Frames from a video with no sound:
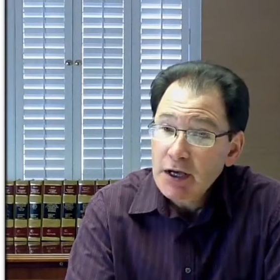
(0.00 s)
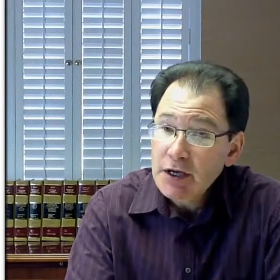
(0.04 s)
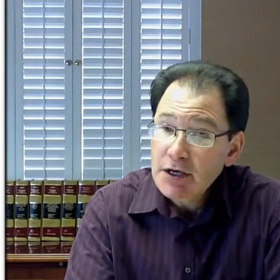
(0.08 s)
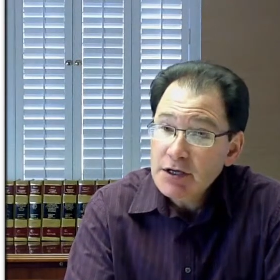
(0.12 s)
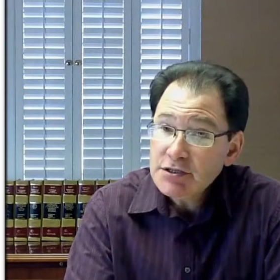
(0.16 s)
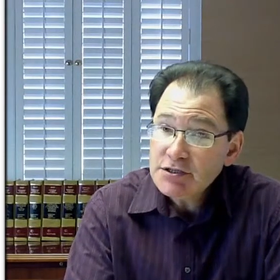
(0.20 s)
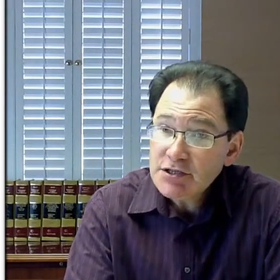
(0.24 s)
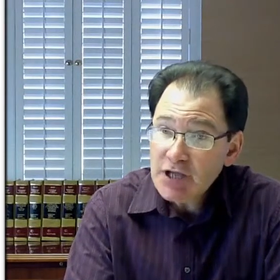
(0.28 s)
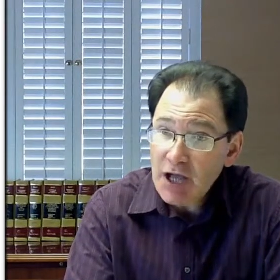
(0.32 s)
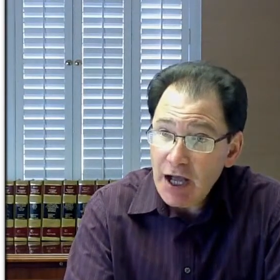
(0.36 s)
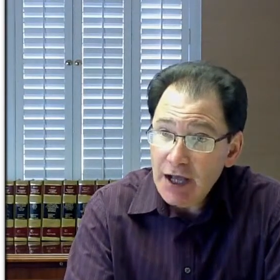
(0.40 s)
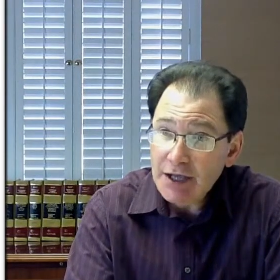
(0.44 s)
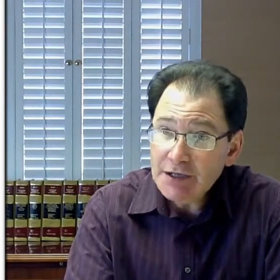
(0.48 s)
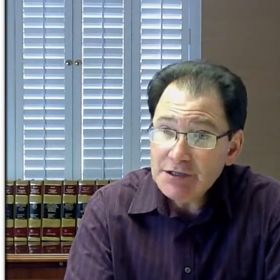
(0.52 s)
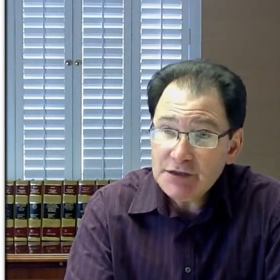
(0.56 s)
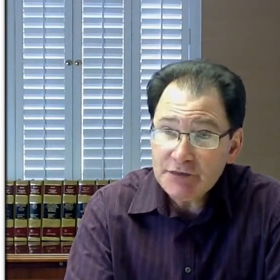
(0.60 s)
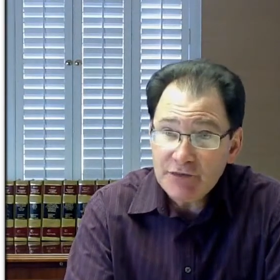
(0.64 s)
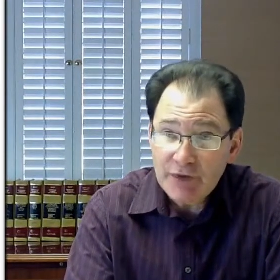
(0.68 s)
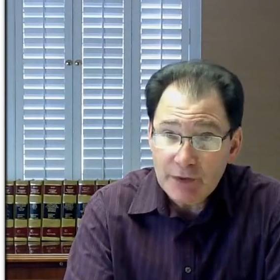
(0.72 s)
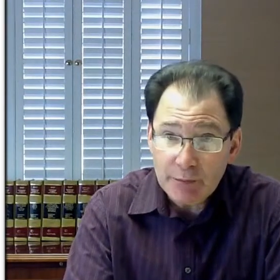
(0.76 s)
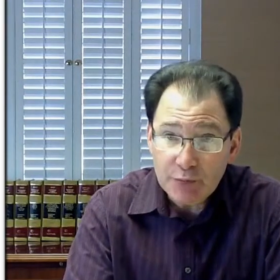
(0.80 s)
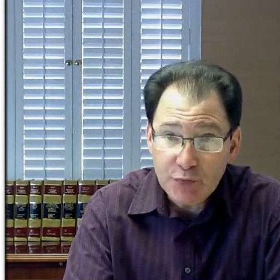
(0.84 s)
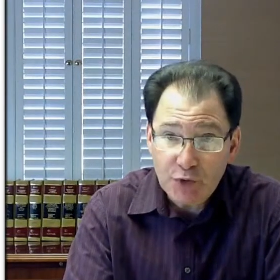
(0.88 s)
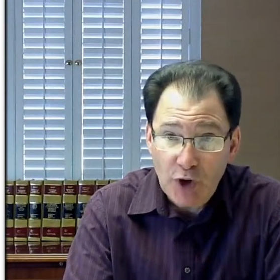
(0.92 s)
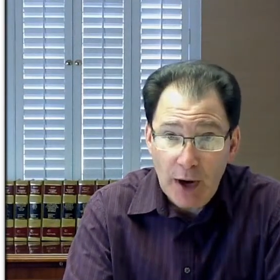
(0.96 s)
Signs of
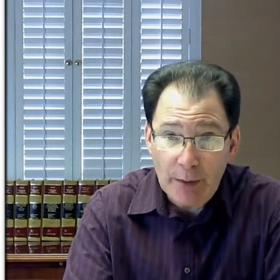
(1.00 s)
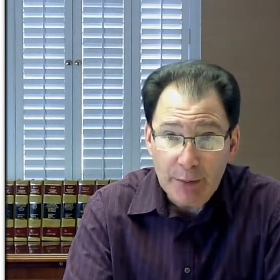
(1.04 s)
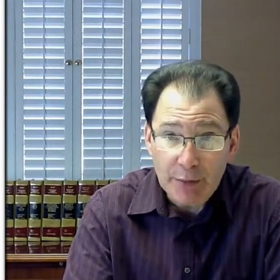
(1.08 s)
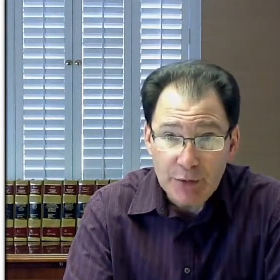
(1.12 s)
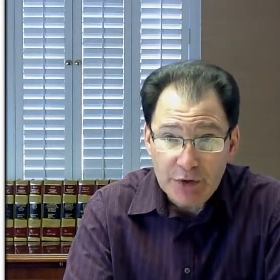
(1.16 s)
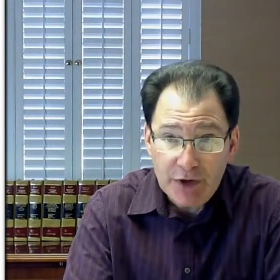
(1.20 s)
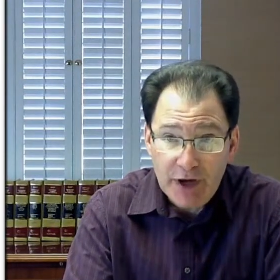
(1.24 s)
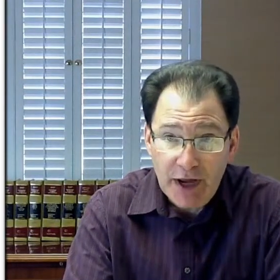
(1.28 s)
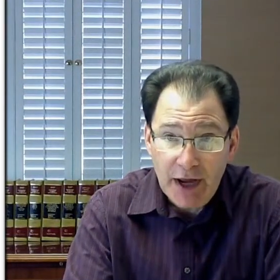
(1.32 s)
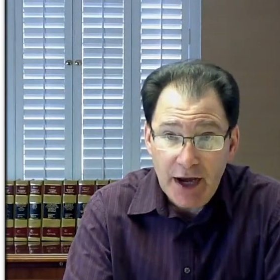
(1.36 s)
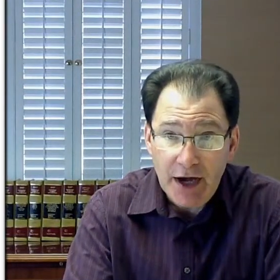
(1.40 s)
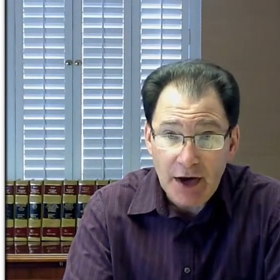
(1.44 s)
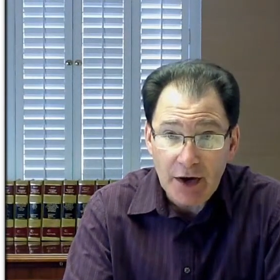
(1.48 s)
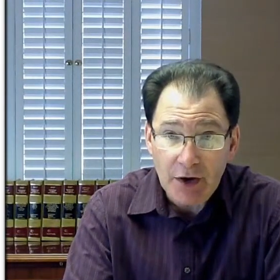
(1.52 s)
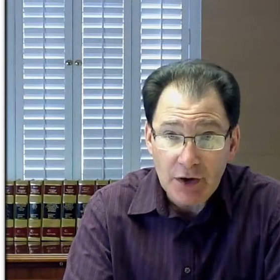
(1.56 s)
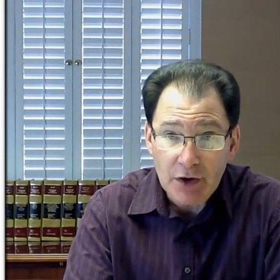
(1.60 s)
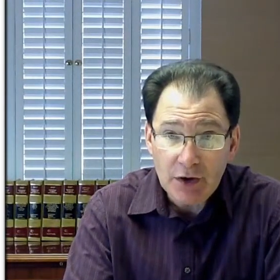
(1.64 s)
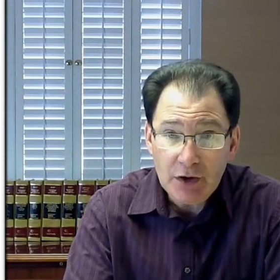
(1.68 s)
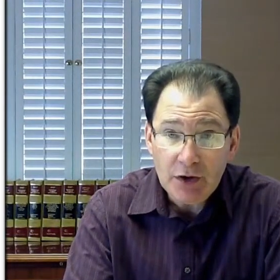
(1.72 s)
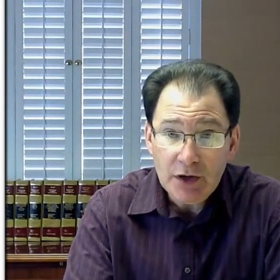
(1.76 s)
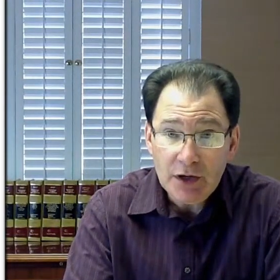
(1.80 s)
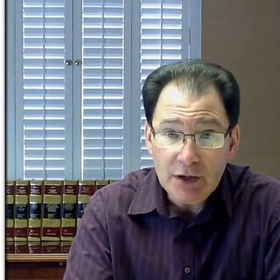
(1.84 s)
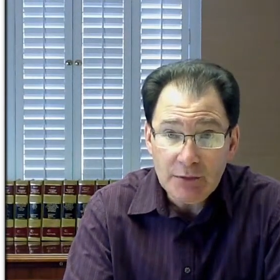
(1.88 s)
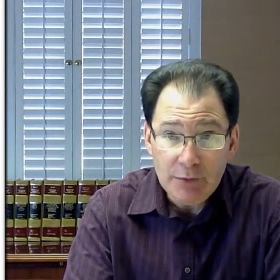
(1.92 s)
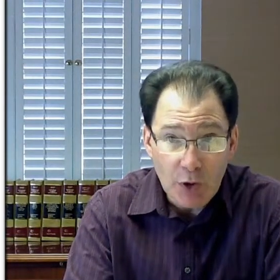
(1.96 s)
improper
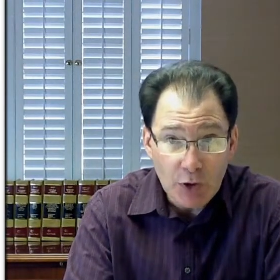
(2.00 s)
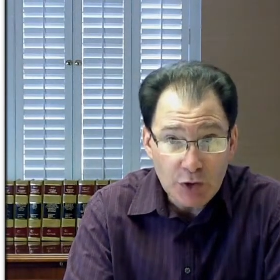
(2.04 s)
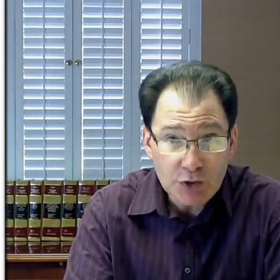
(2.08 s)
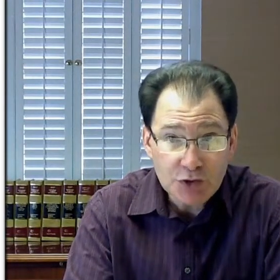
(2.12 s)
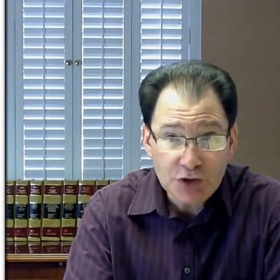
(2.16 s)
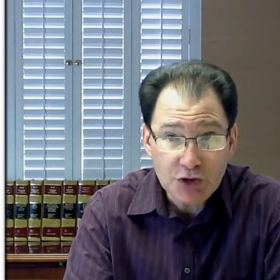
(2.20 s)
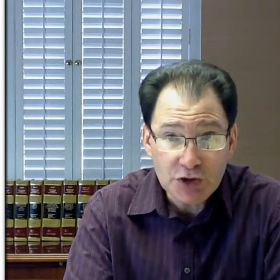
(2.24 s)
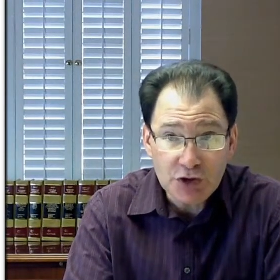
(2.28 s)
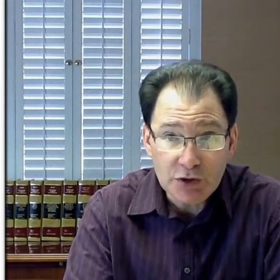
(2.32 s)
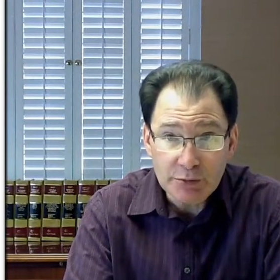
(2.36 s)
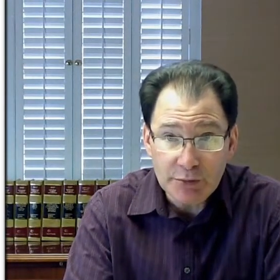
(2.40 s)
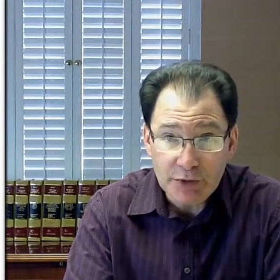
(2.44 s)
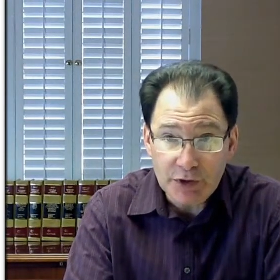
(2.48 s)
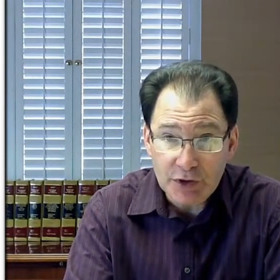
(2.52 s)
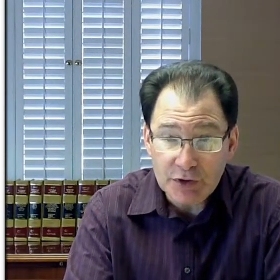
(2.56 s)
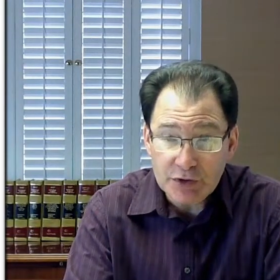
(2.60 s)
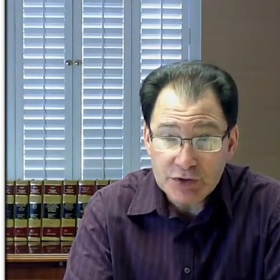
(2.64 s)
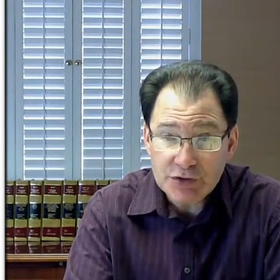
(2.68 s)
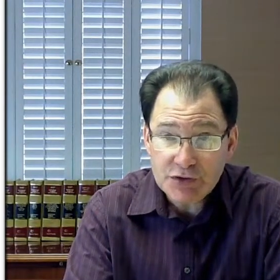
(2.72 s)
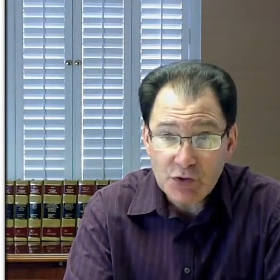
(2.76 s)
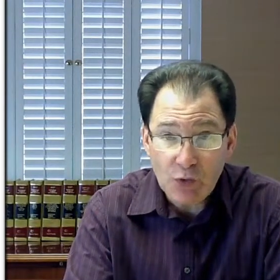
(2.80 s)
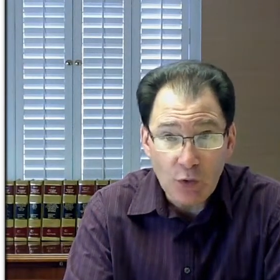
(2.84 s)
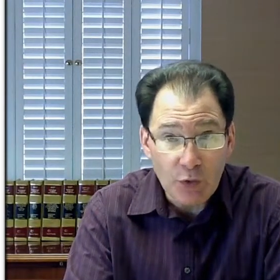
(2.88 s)
care, emotional abuse,